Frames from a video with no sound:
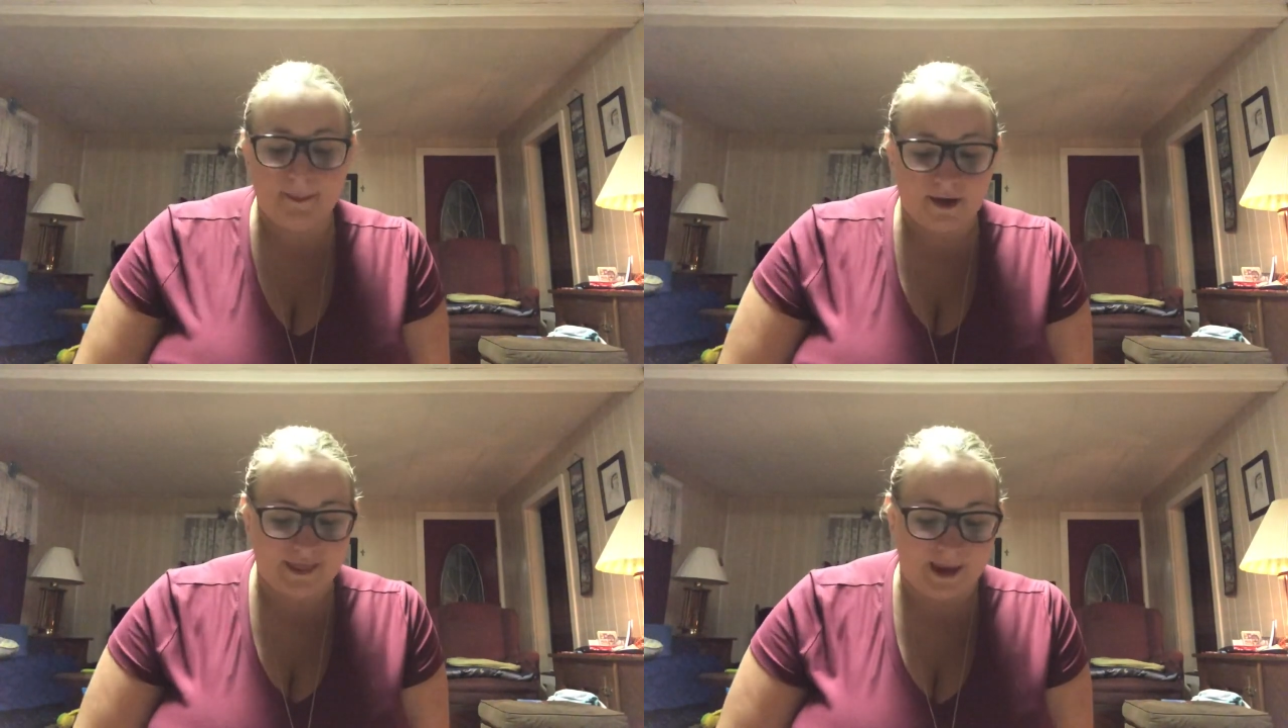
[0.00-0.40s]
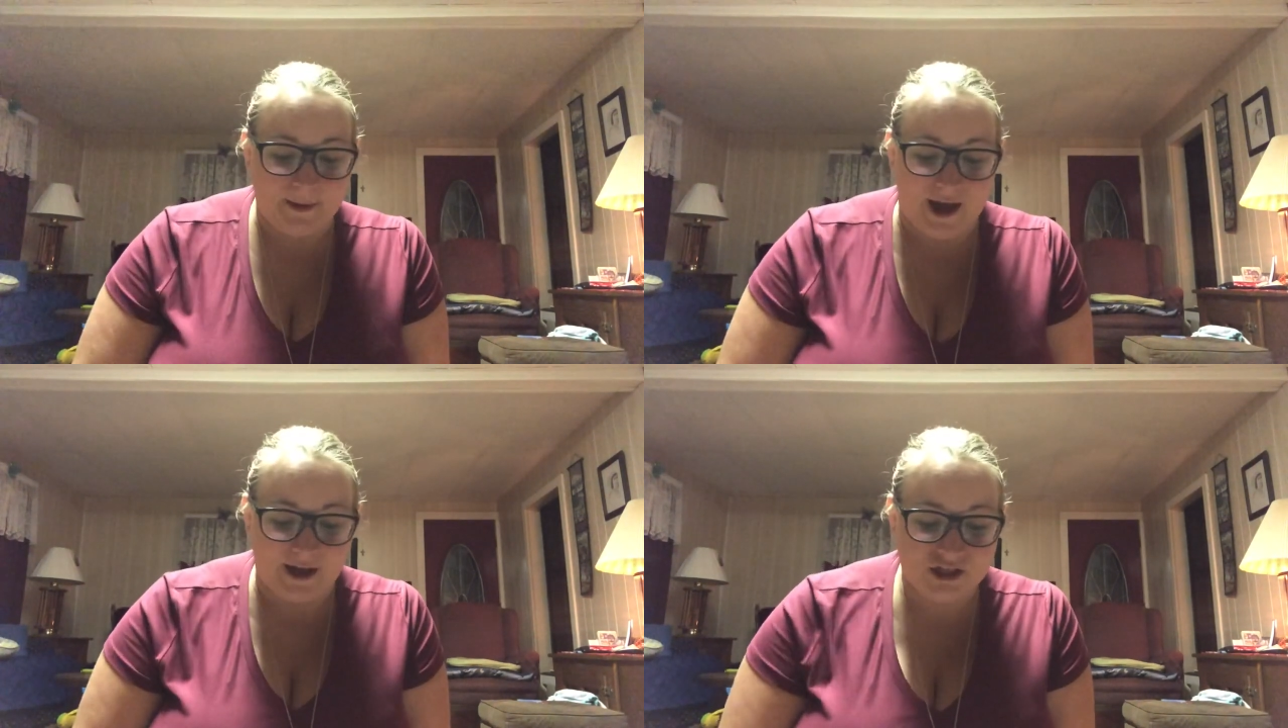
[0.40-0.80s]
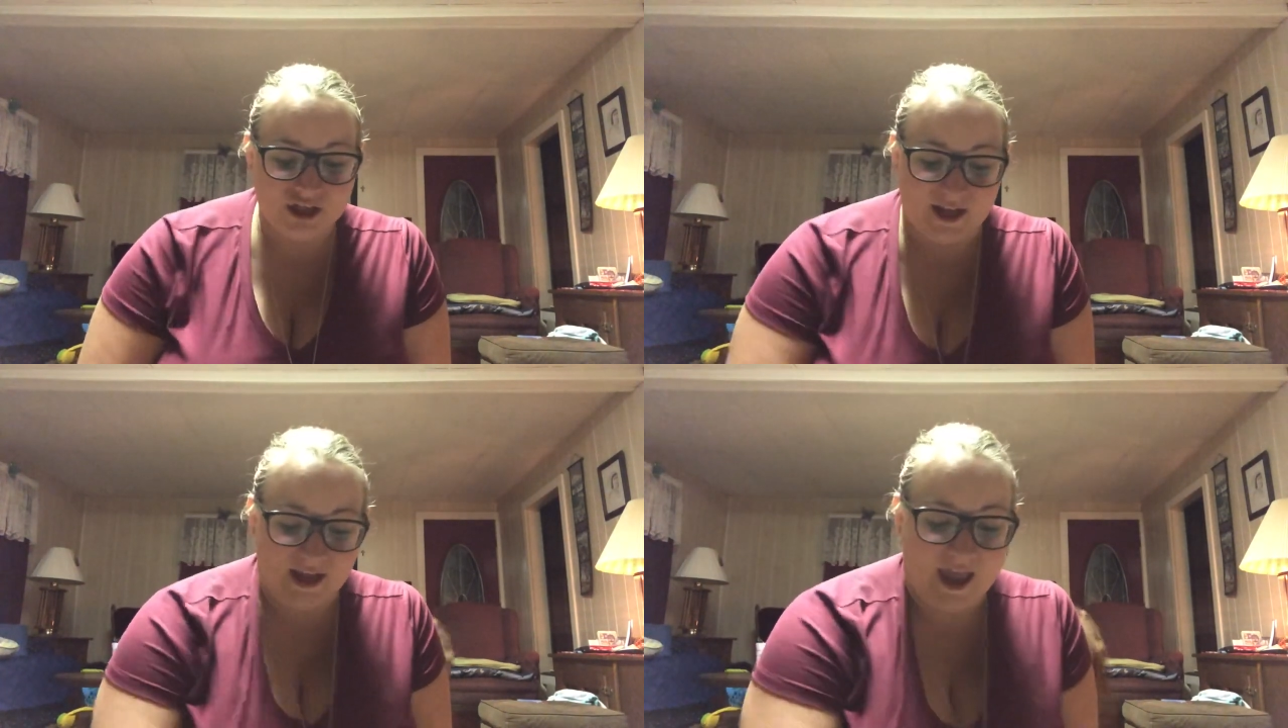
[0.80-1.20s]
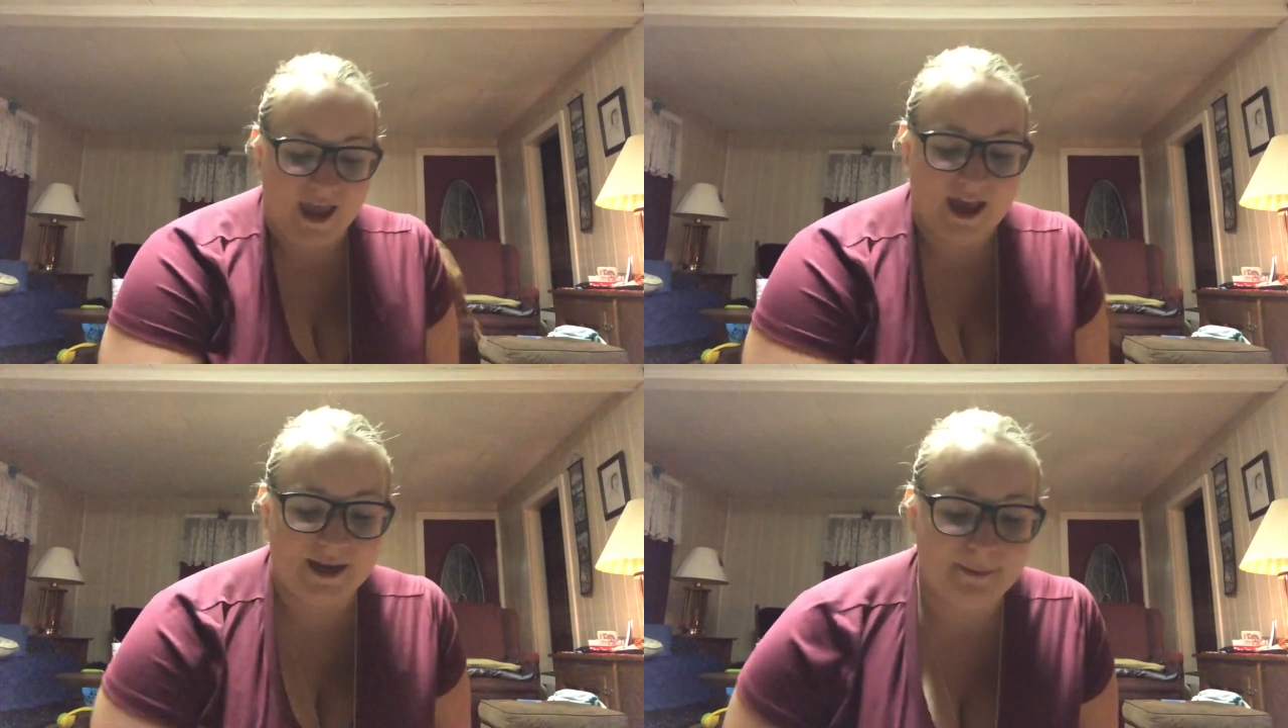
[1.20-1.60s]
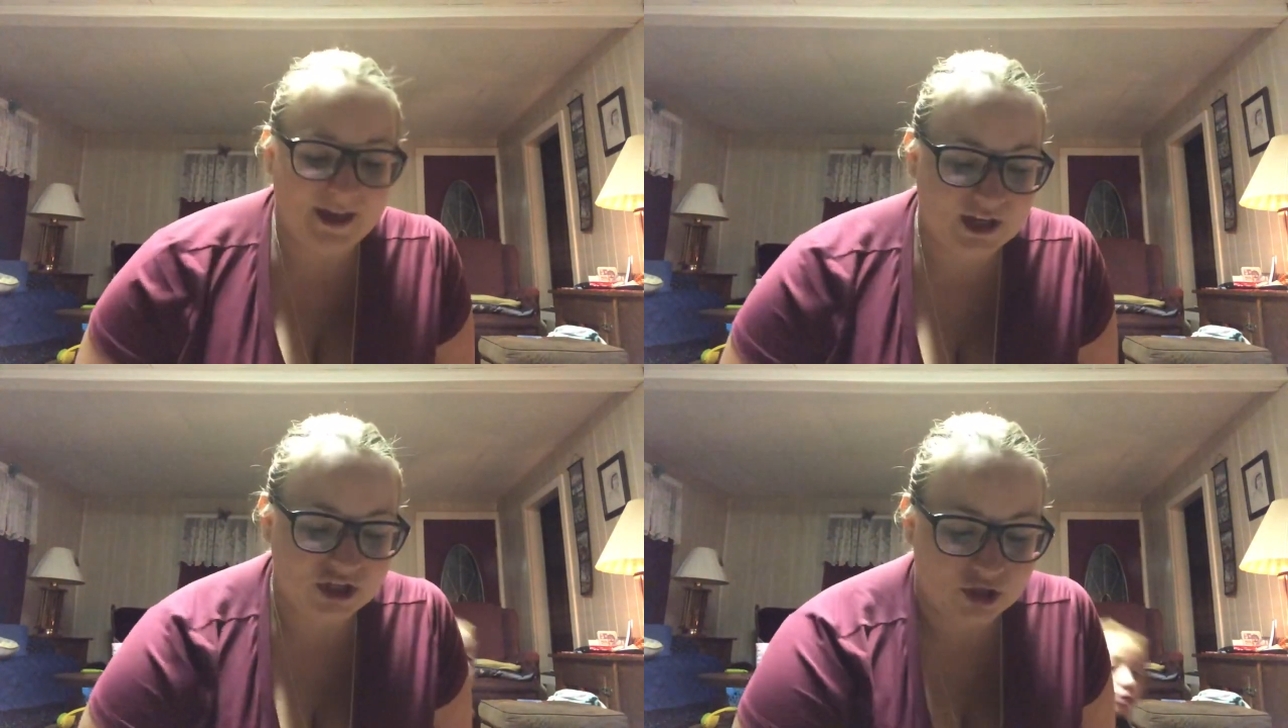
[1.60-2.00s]
on like packaging and
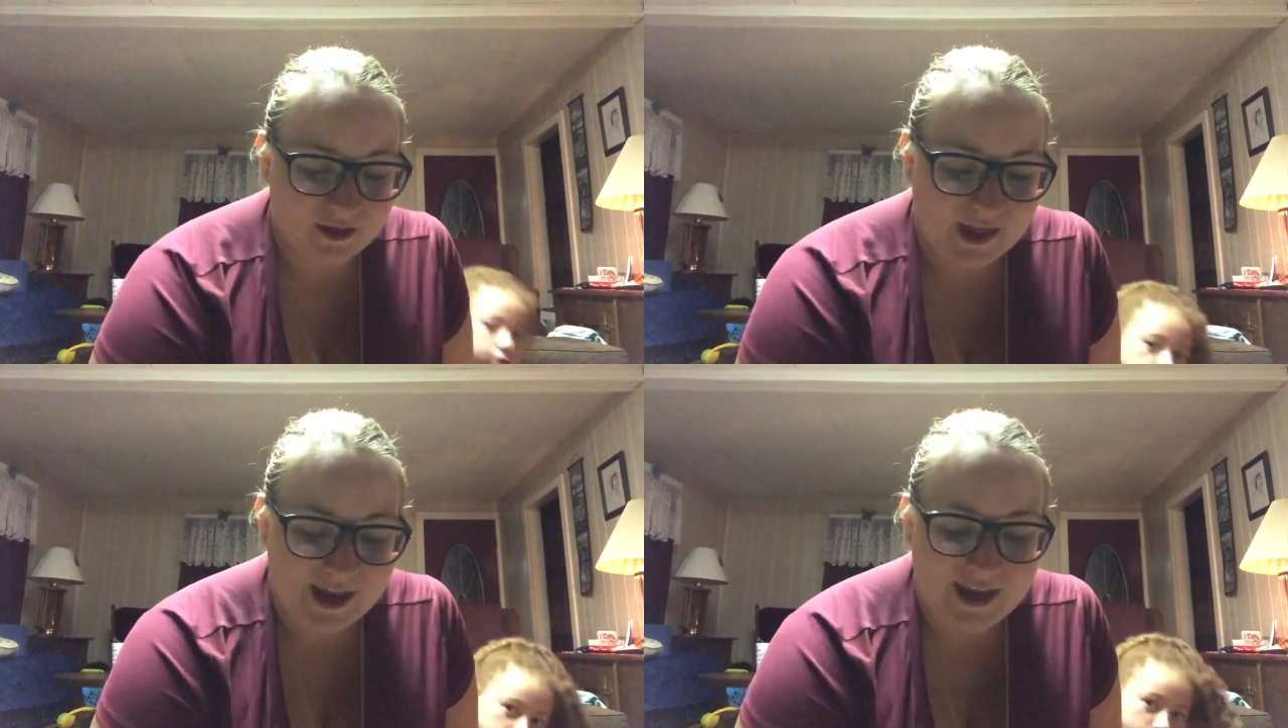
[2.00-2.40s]
making sure that